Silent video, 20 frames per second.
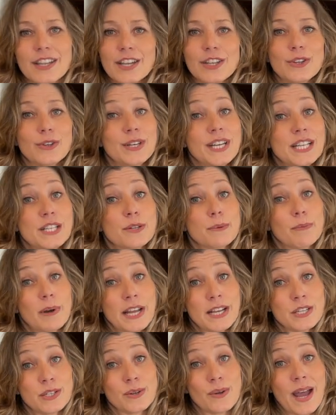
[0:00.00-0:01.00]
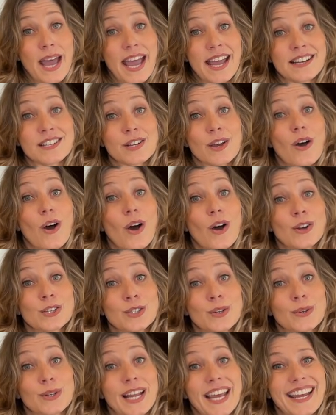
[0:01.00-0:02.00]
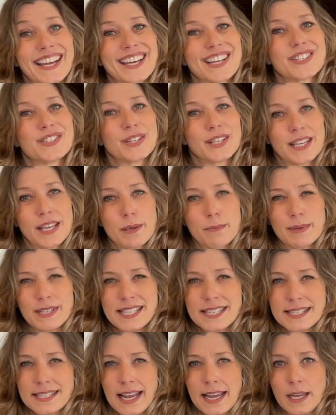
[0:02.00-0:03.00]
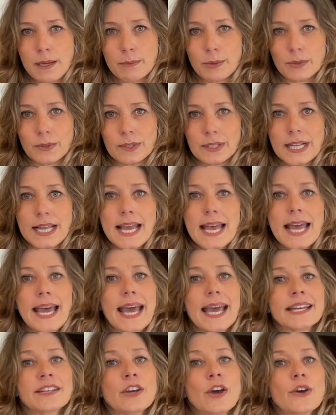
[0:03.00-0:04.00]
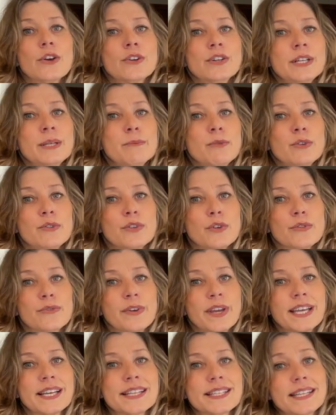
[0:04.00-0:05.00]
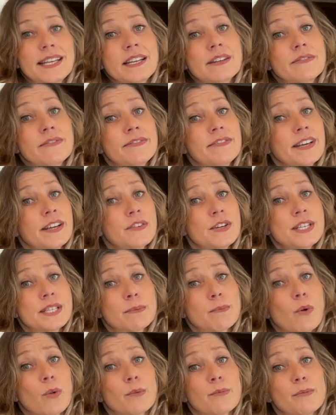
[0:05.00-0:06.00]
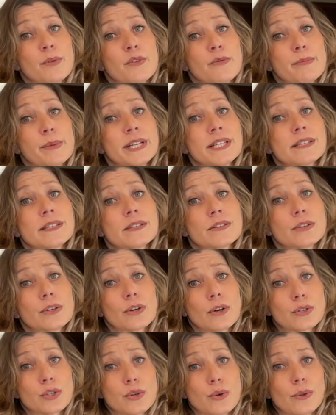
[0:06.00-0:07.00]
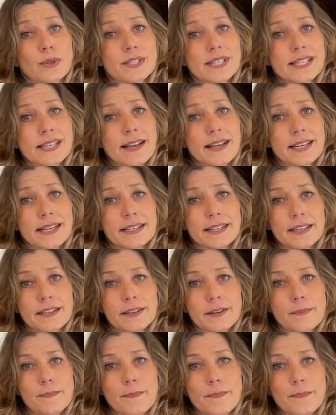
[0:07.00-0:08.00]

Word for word: you need to place your hand on your leg to keep it stable and only move your fingers in very small movements to control the cyclic.